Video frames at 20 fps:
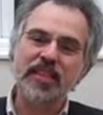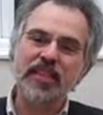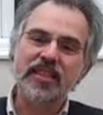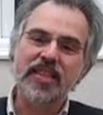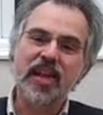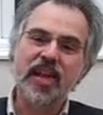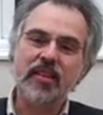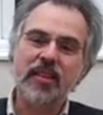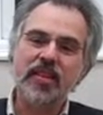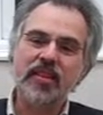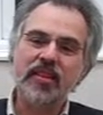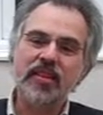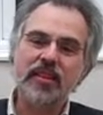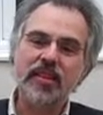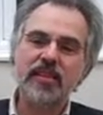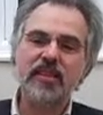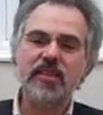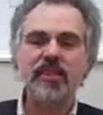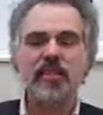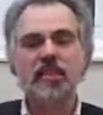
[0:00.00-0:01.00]
Now in
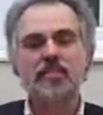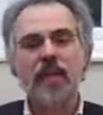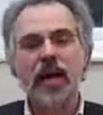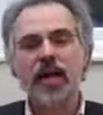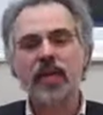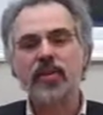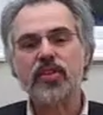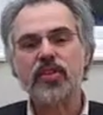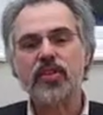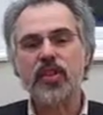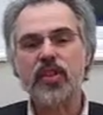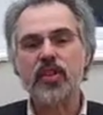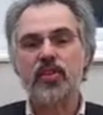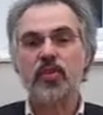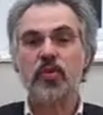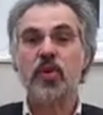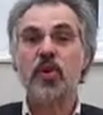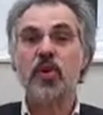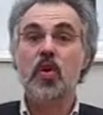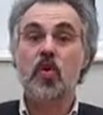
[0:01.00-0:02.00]
this tip I'll show
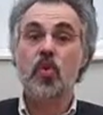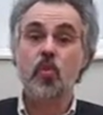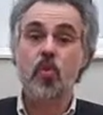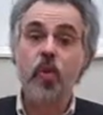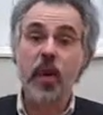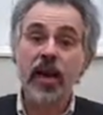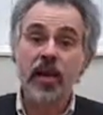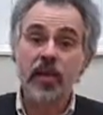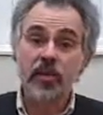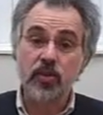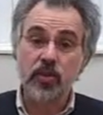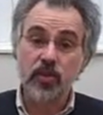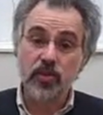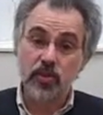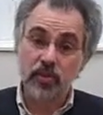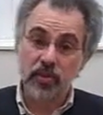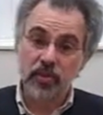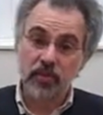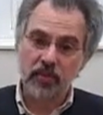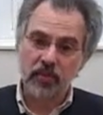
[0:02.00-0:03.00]
you where to
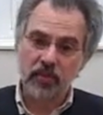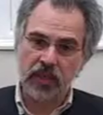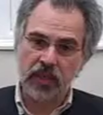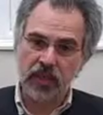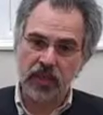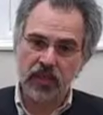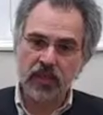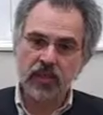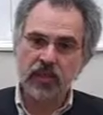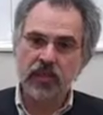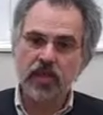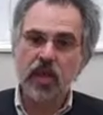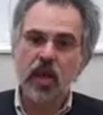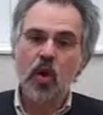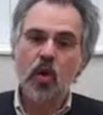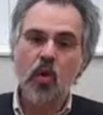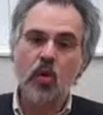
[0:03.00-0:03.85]
shoot your videos,